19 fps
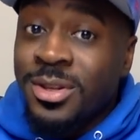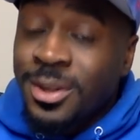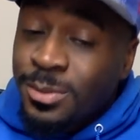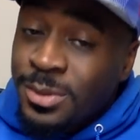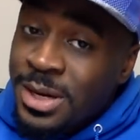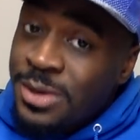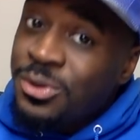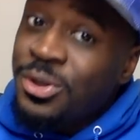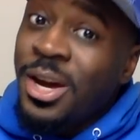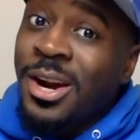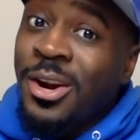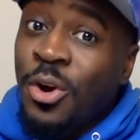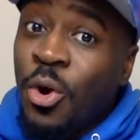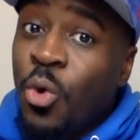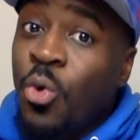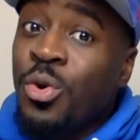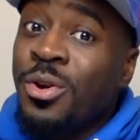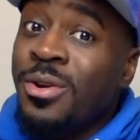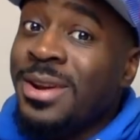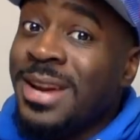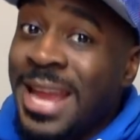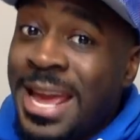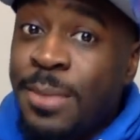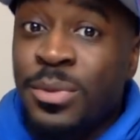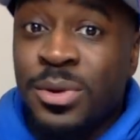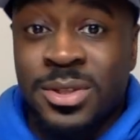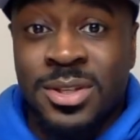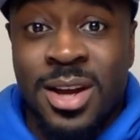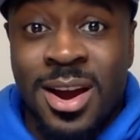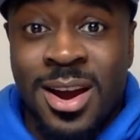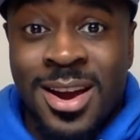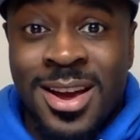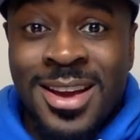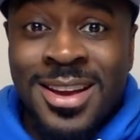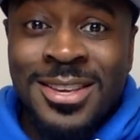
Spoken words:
Sometimes you got to know who your neighbors are.